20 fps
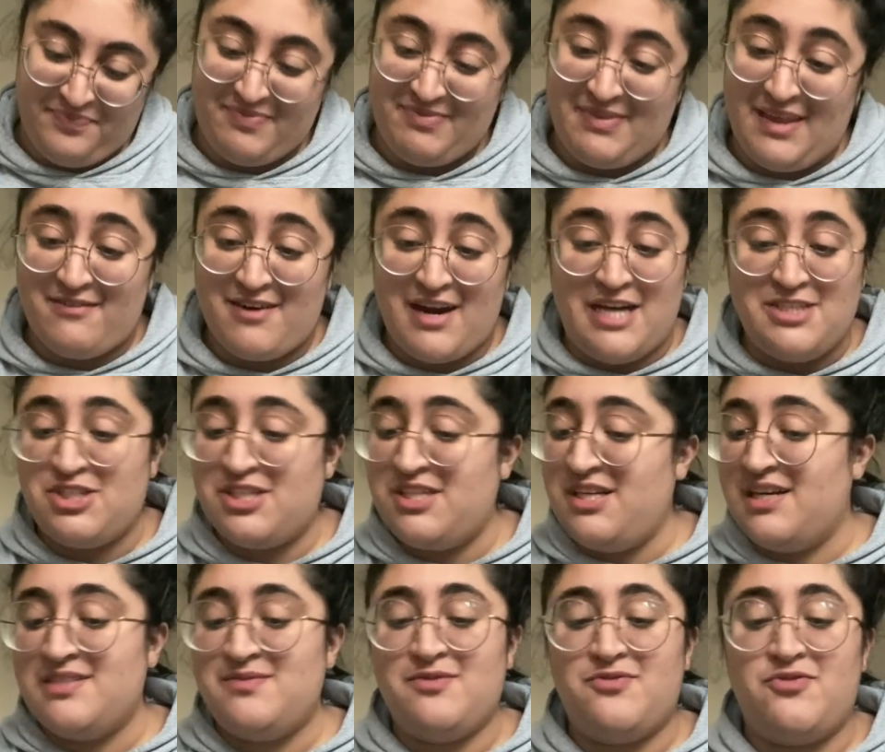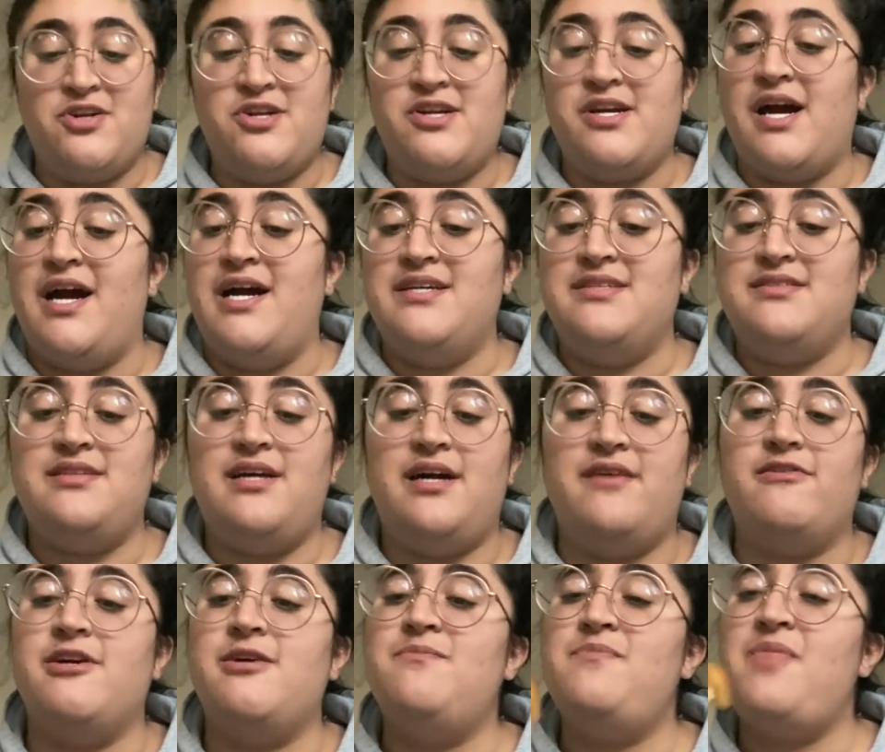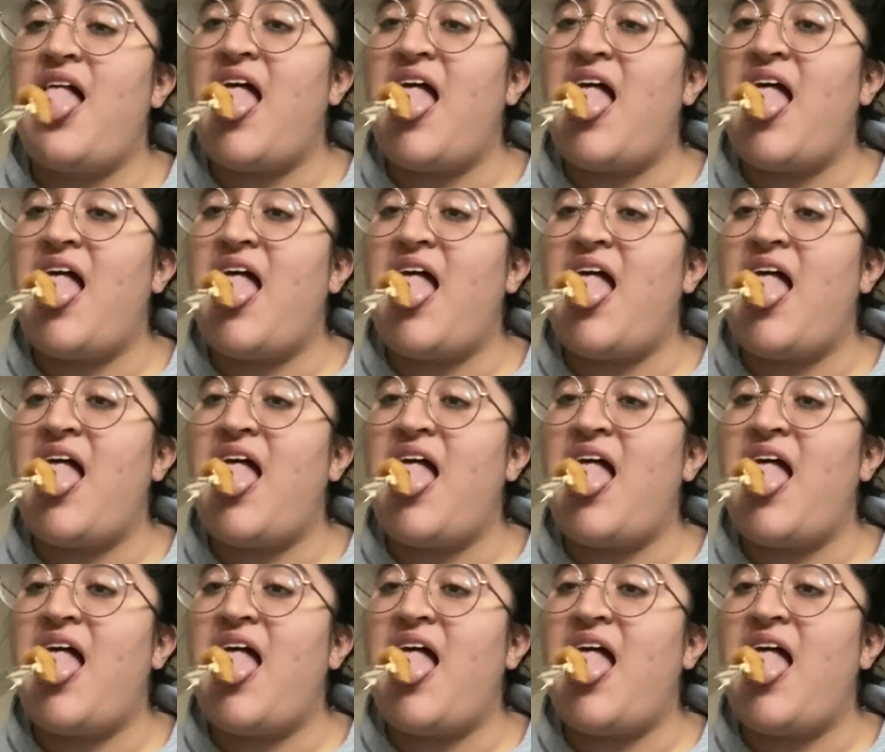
Never had chicken nuggets before, you guys. Never.